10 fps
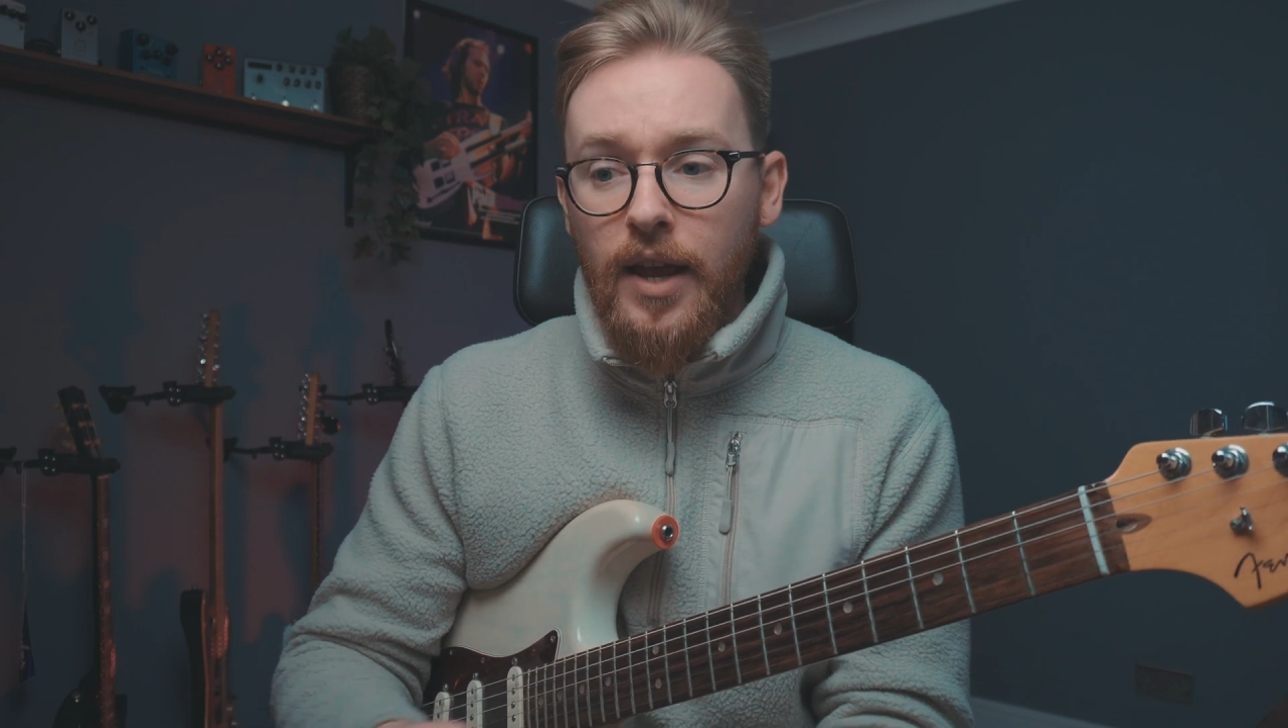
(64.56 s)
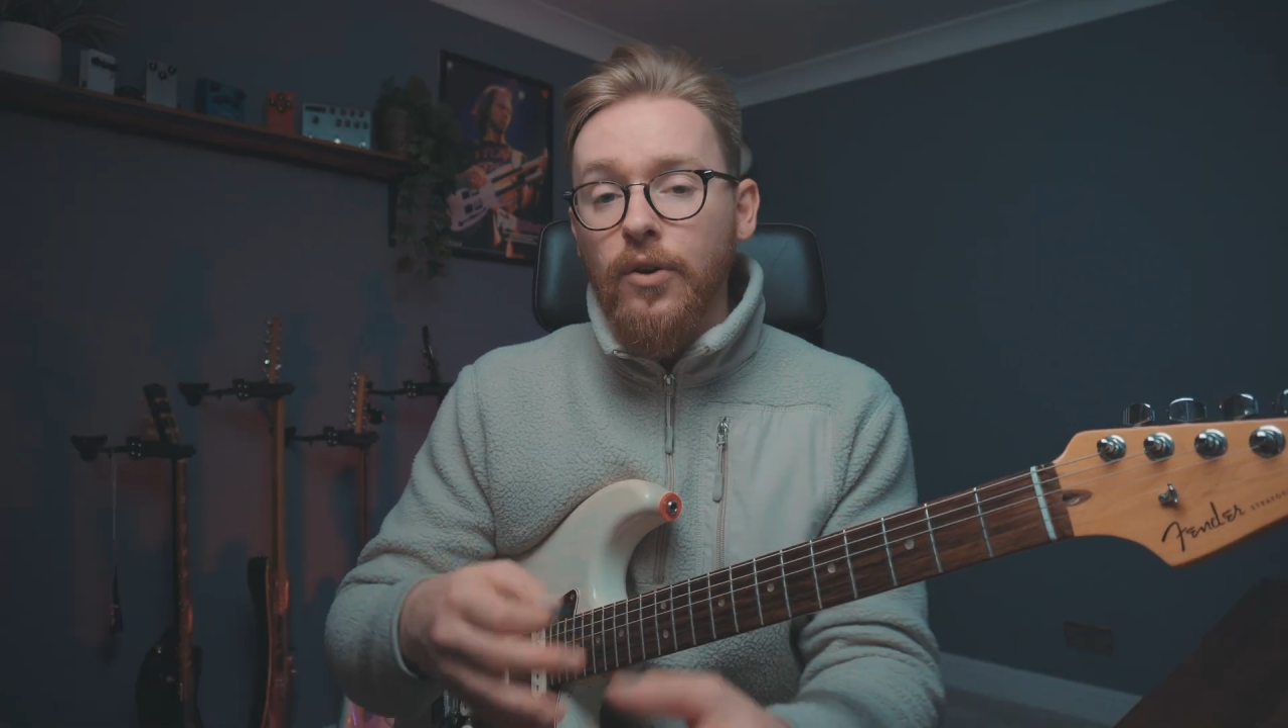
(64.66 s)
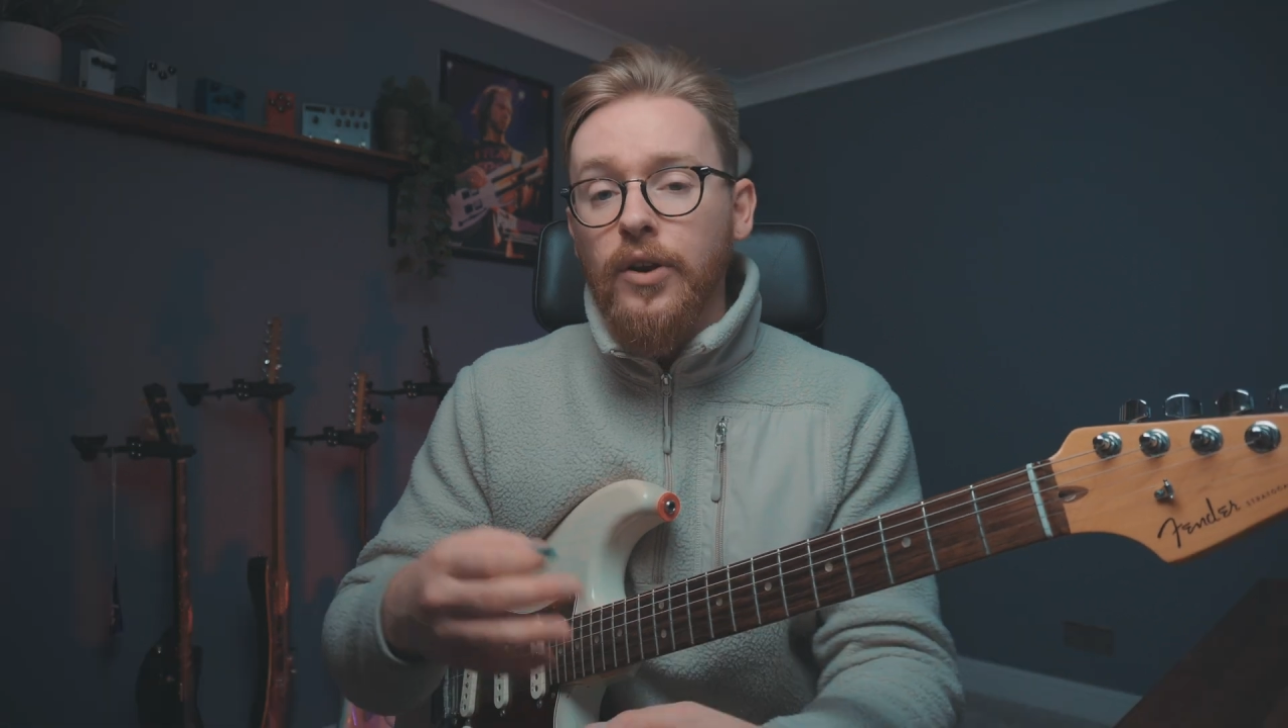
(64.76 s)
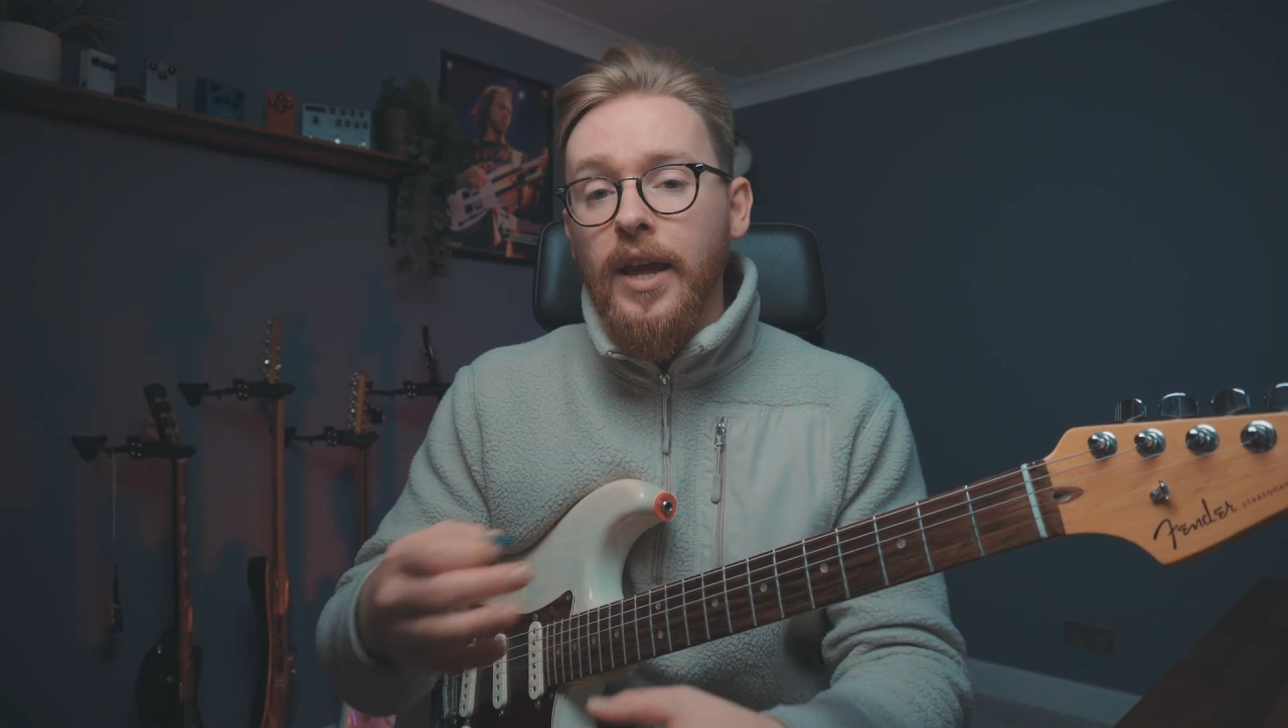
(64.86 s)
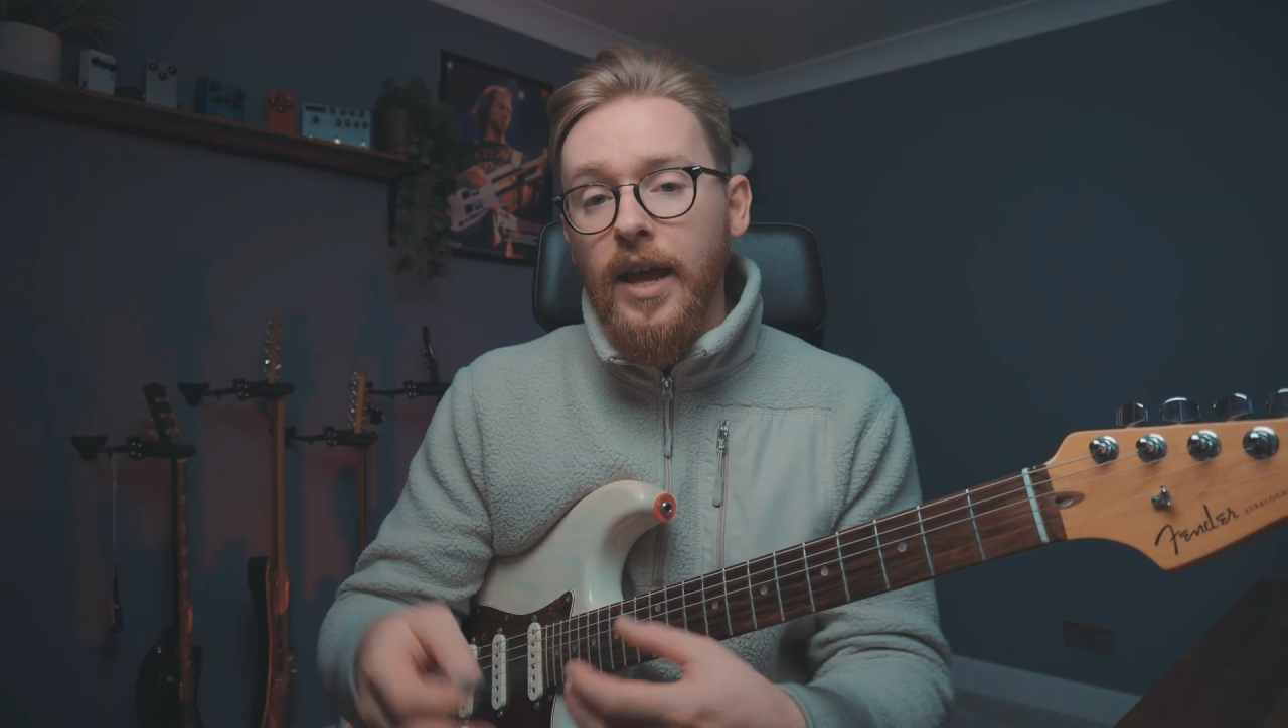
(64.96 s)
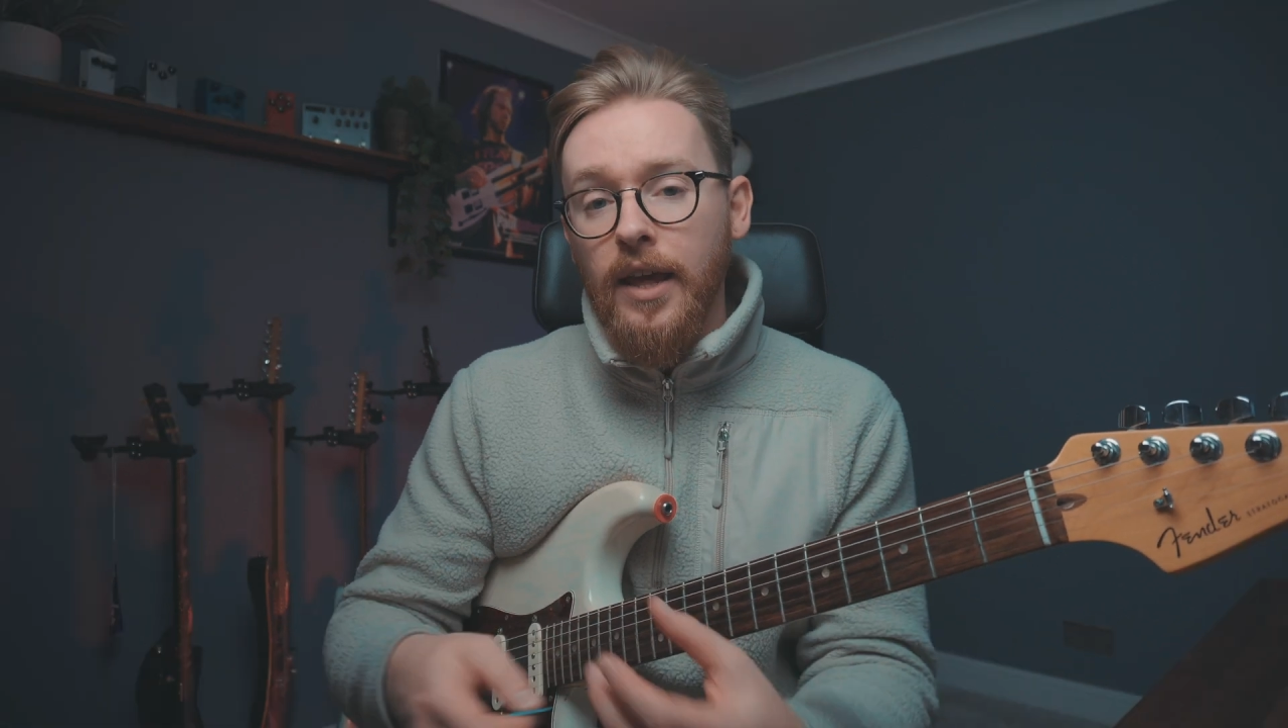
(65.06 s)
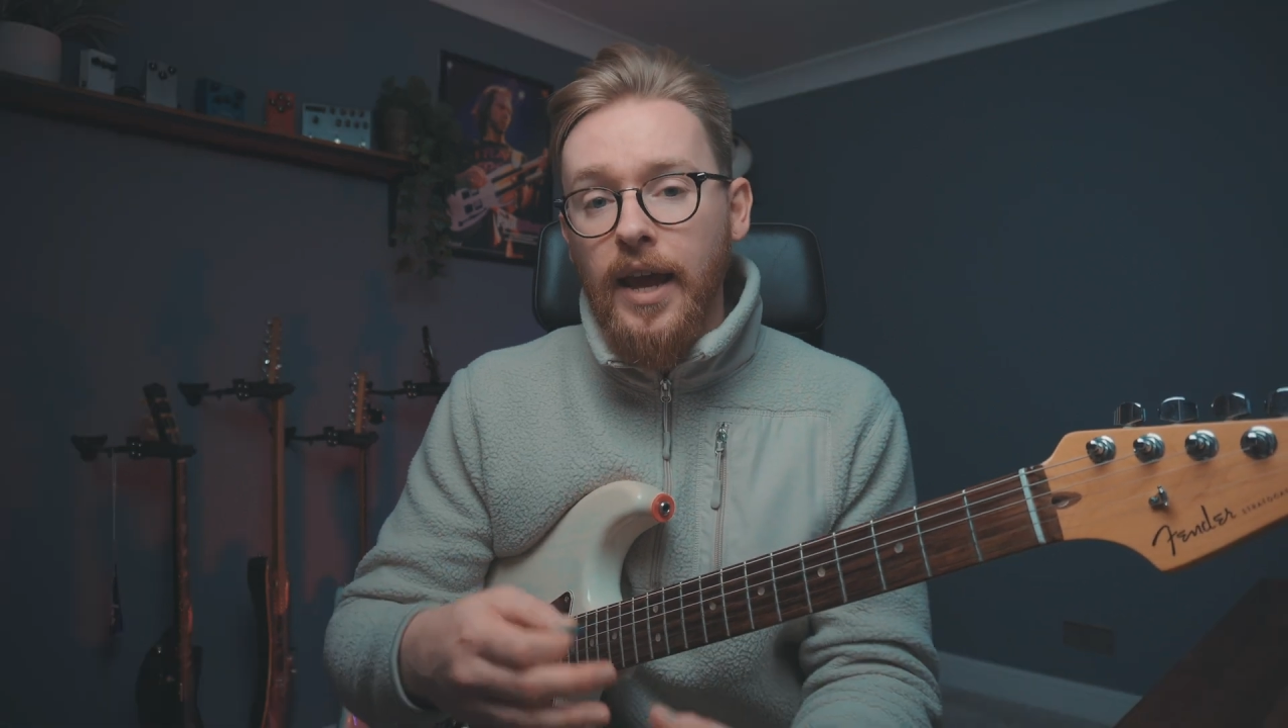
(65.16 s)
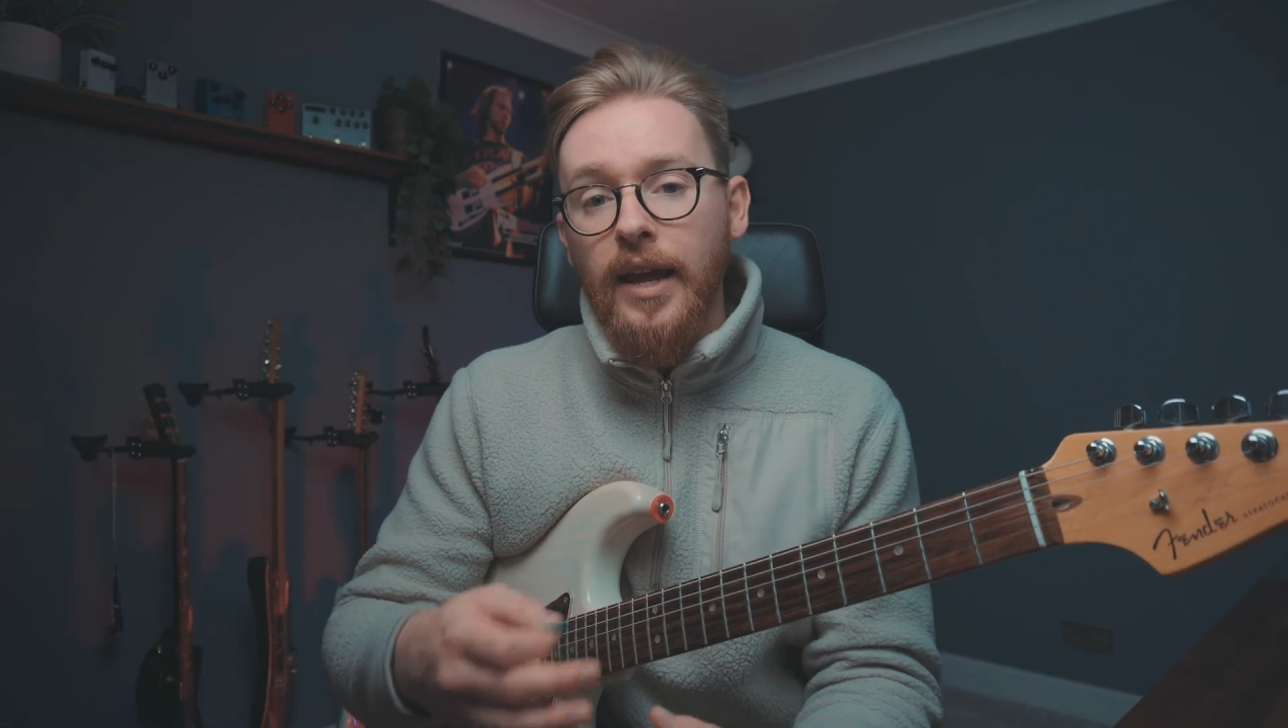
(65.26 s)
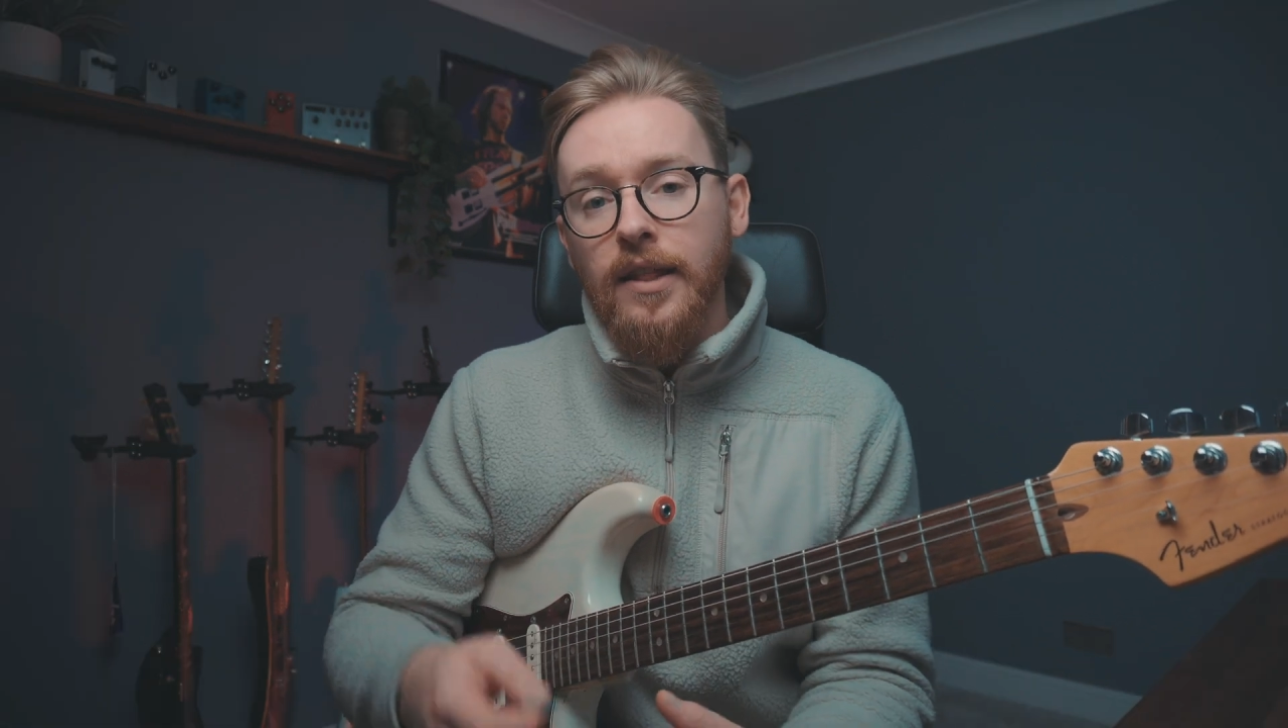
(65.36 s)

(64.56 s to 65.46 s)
you're gonna hear that